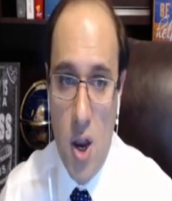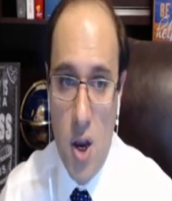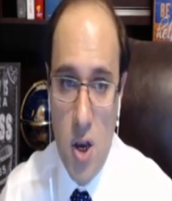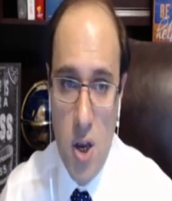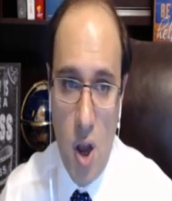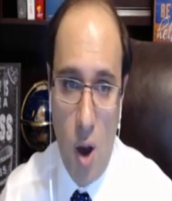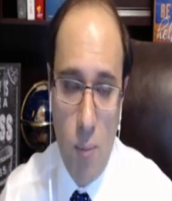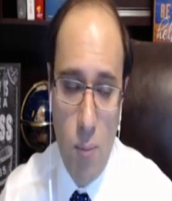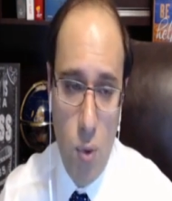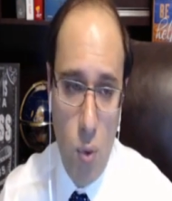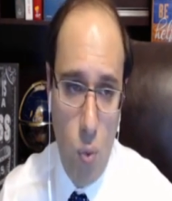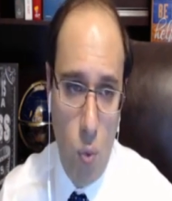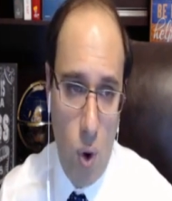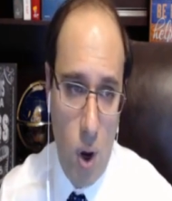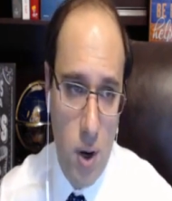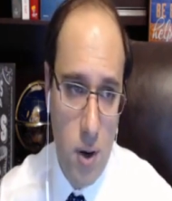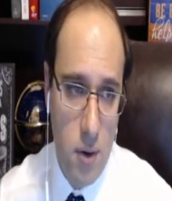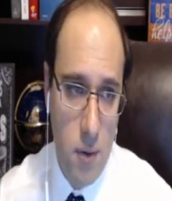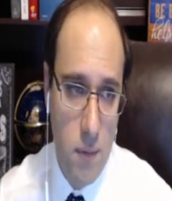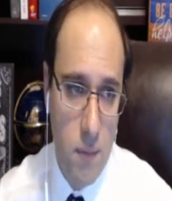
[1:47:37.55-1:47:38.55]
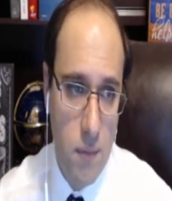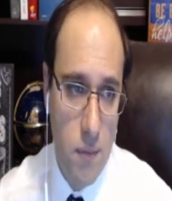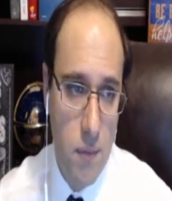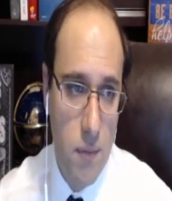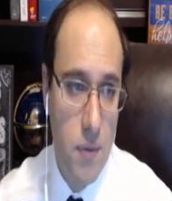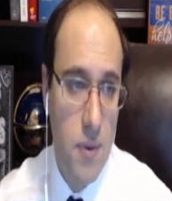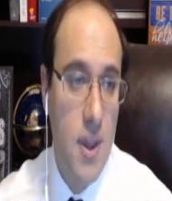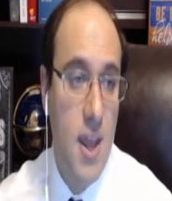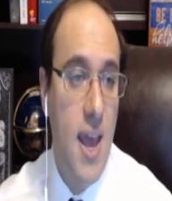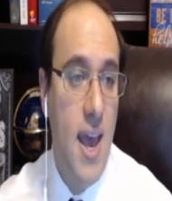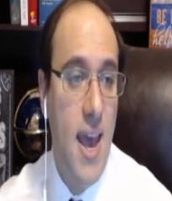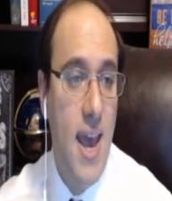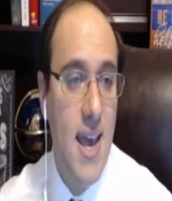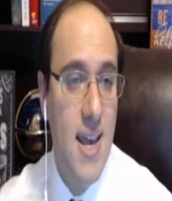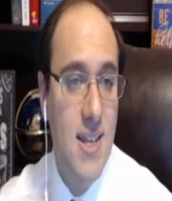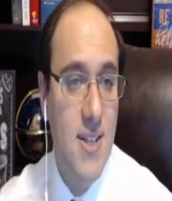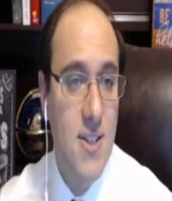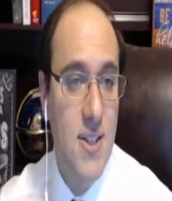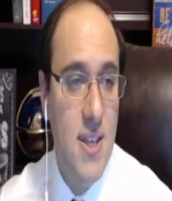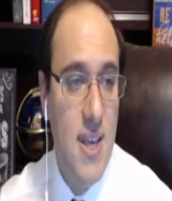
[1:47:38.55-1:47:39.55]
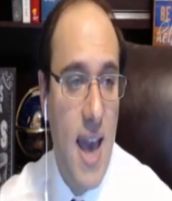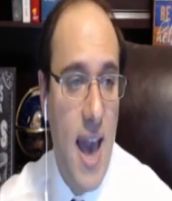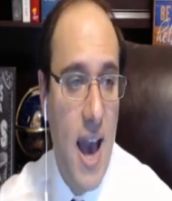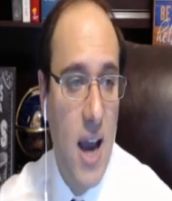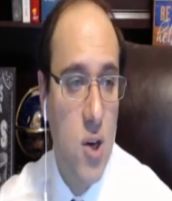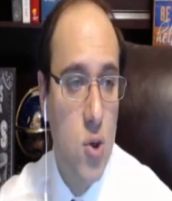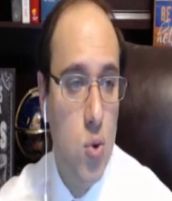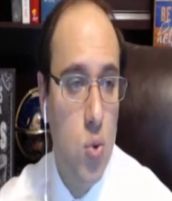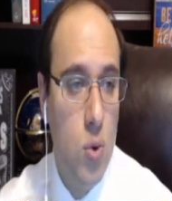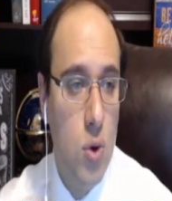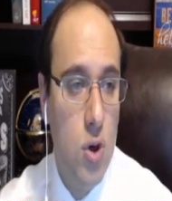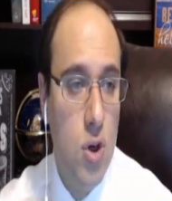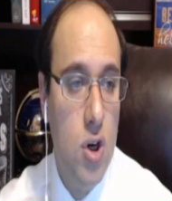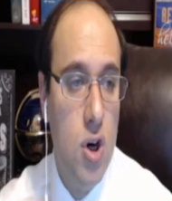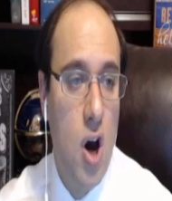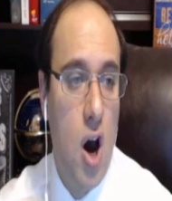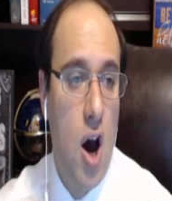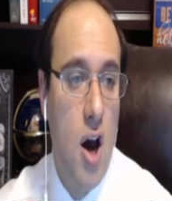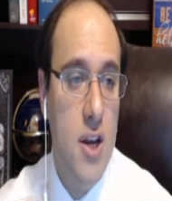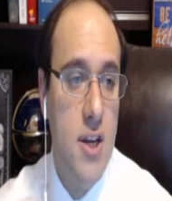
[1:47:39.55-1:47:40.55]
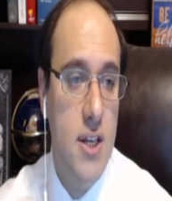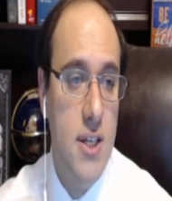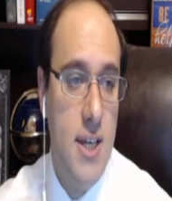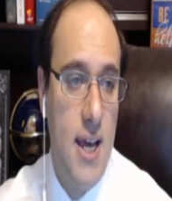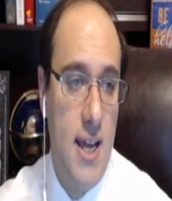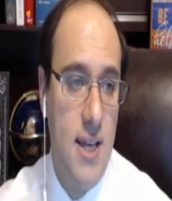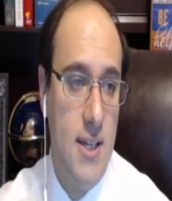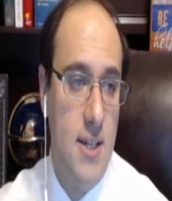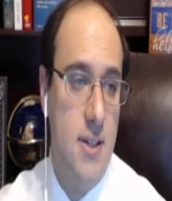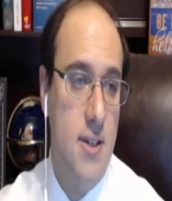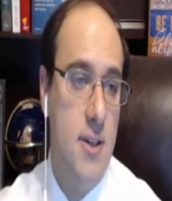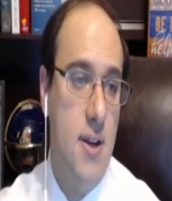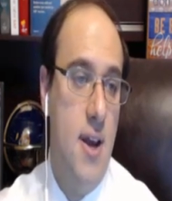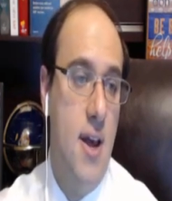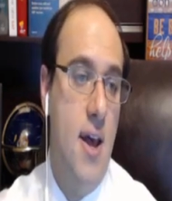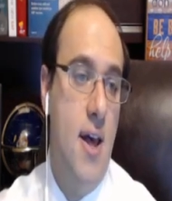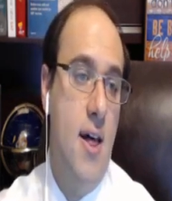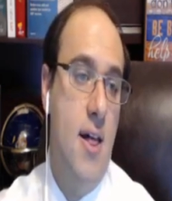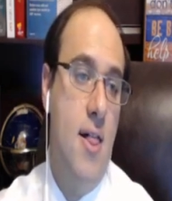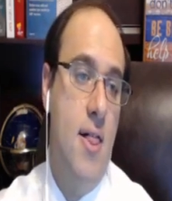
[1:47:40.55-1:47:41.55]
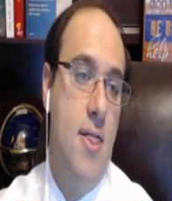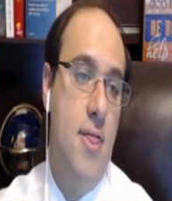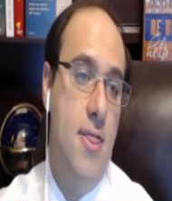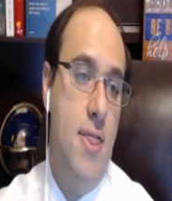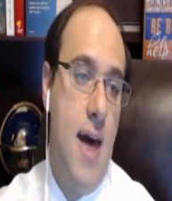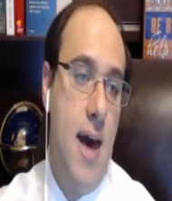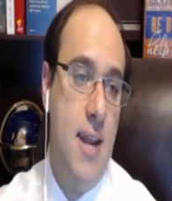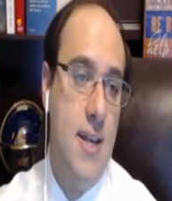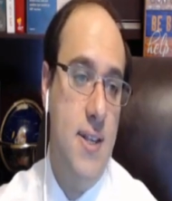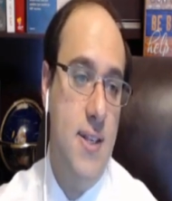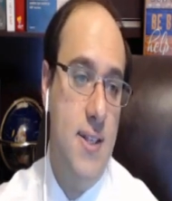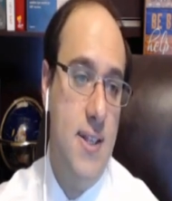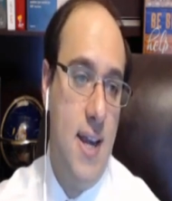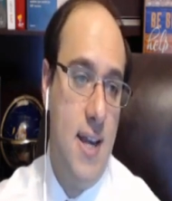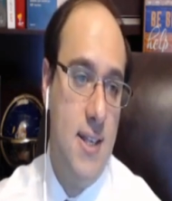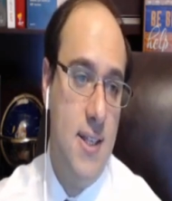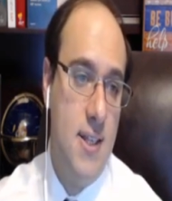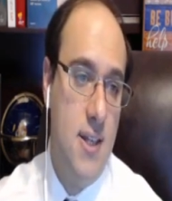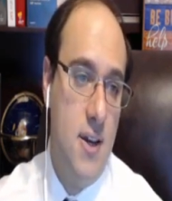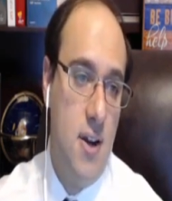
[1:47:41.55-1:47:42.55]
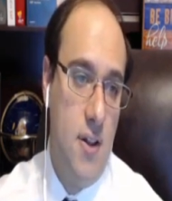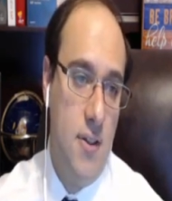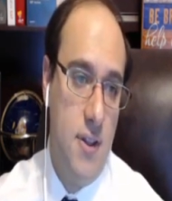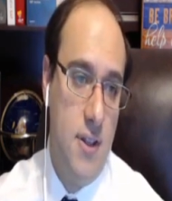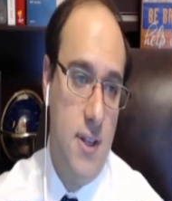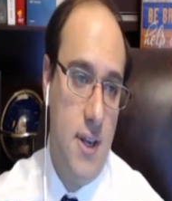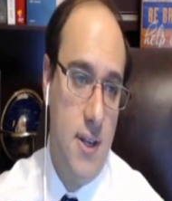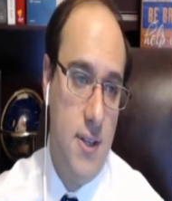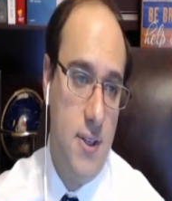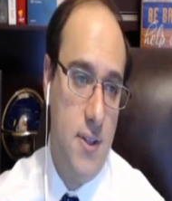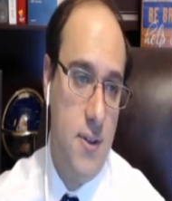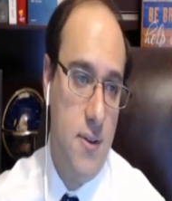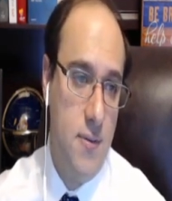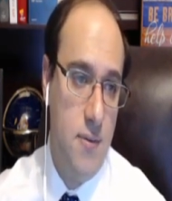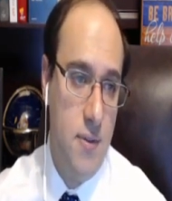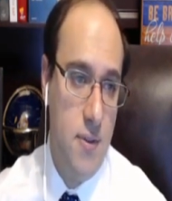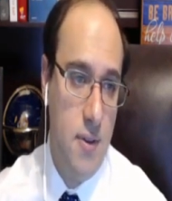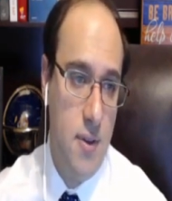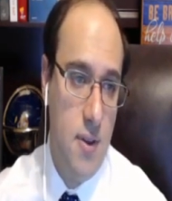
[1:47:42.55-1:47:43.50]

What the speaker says: Number one is the actual content that is tested on the test.